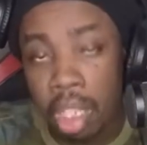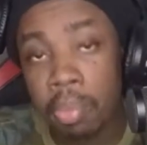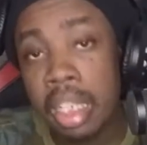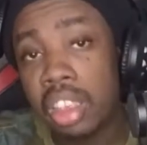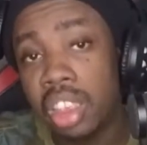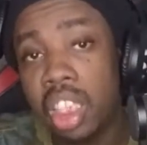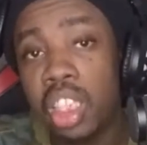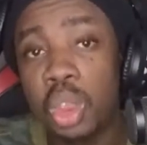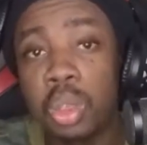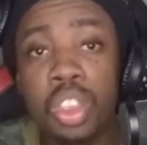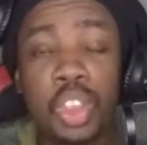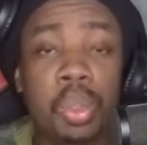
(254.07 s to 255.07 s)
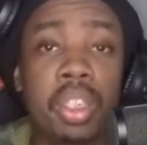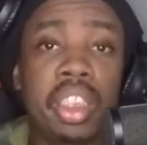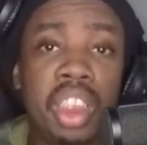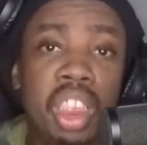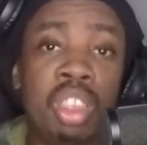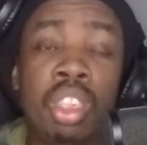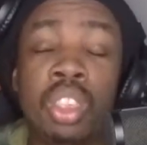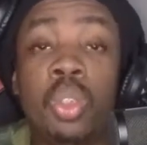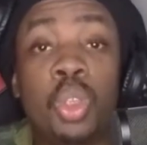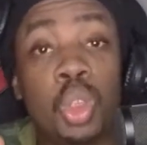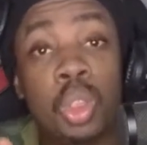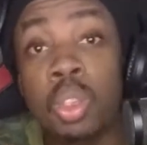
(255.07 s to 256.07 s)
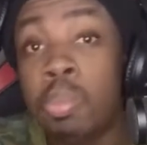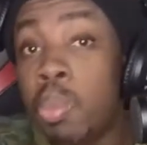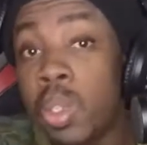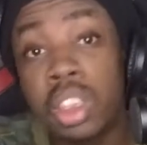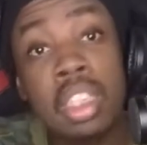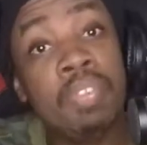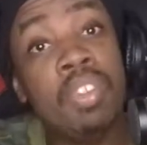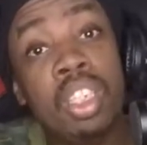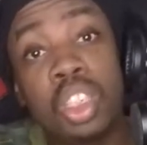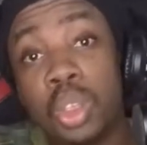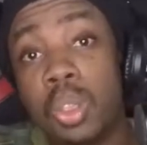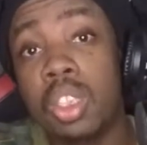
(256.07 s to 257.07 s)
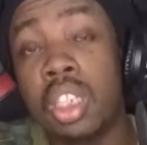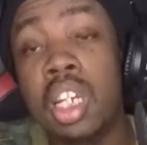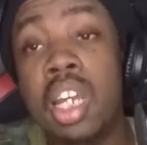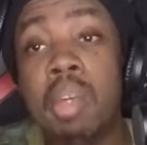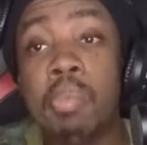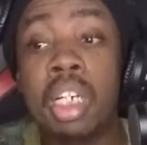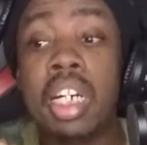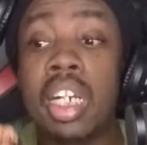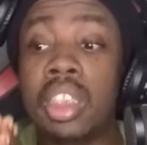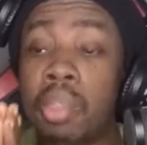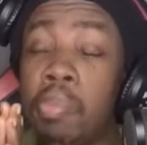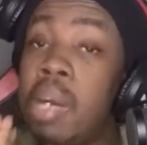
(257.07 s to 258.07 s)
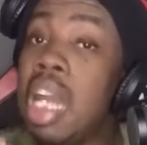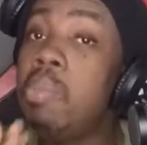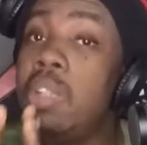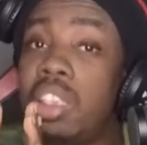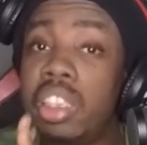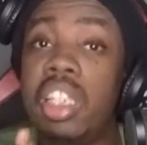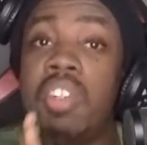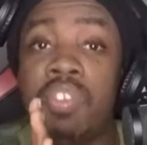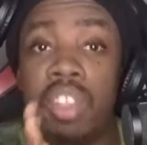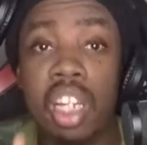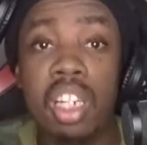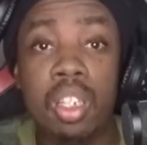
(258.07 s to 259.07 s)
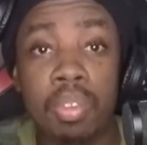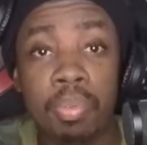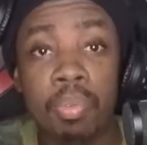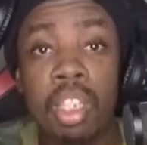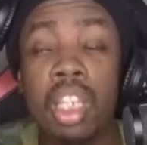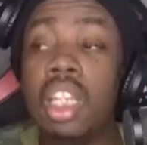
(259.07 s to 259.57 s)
I'm not saying you shouldn't school your children. You most definitely should, because the Bible itself tell you,